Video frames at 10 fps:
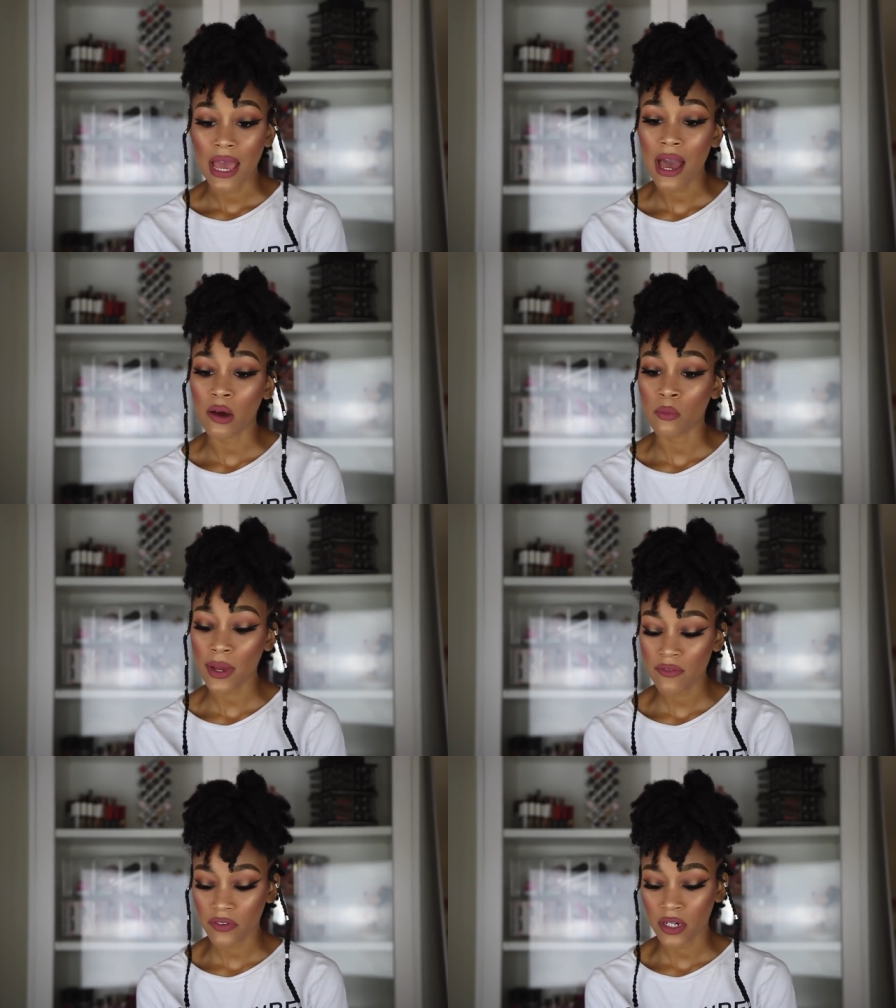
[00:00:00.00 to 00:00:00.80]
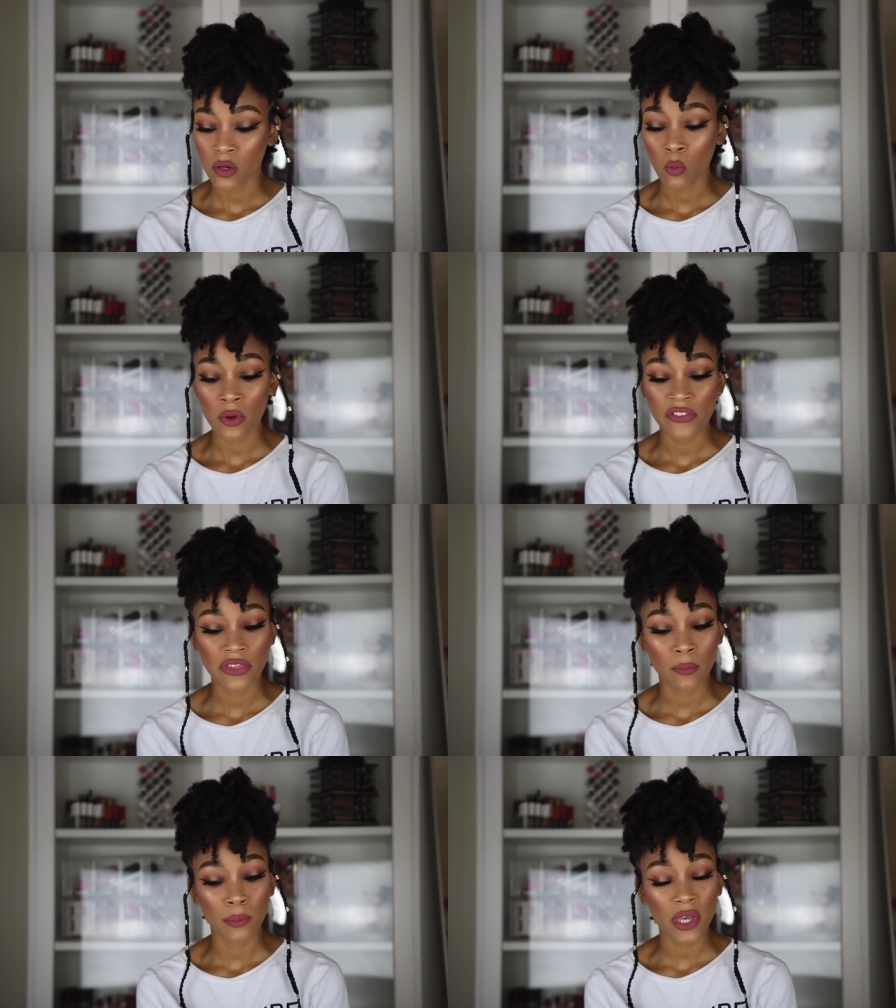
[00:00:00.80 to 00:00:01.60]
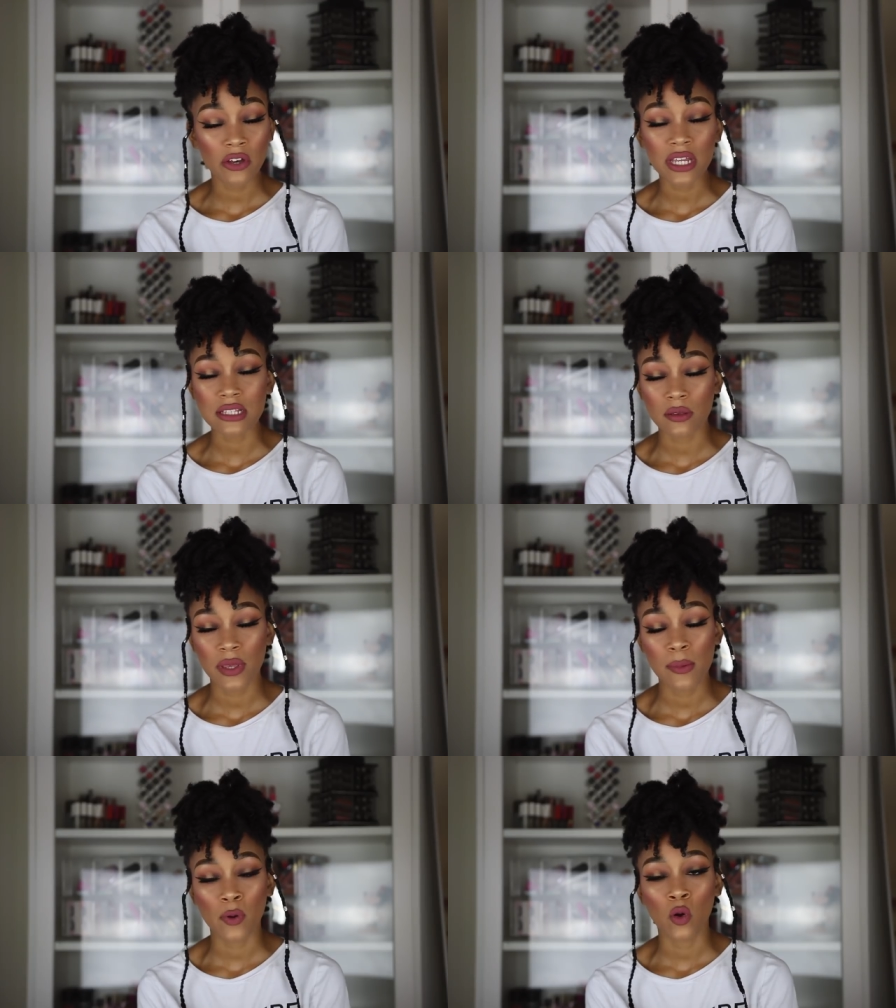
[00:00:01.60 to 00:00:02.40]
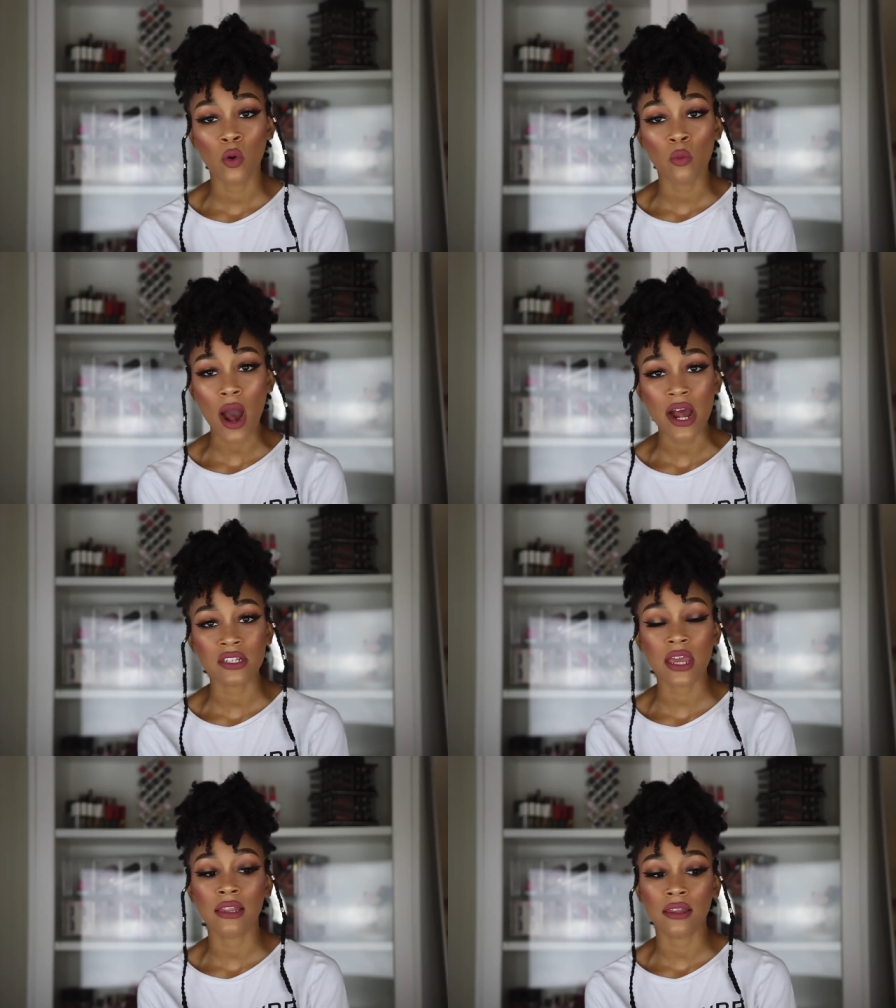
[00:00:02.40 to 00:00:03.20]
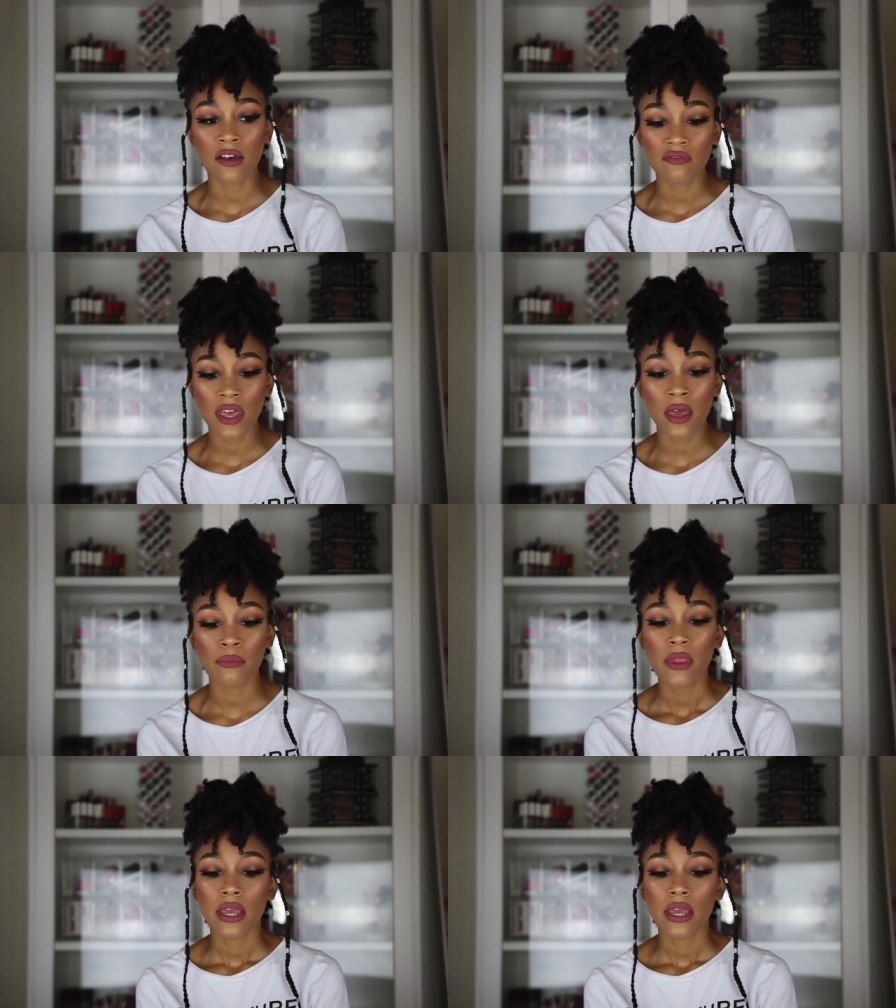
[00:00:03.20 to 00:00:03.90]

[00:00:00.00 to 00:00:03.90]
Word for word: However, with the billions of people who watch and love them,